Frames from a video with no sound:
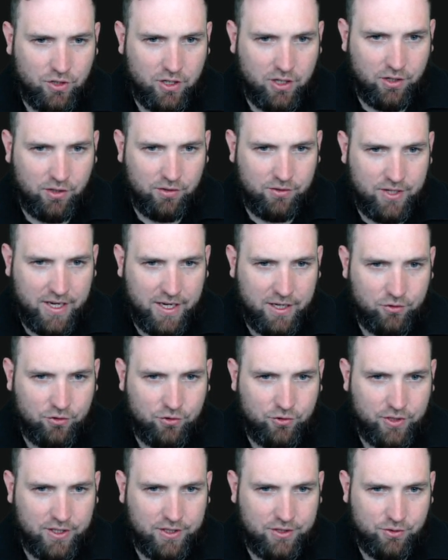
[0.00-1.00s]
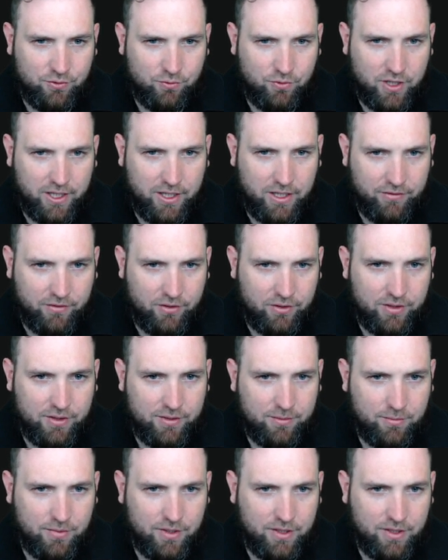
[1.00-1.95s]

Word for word: draw your downtrends or whatever.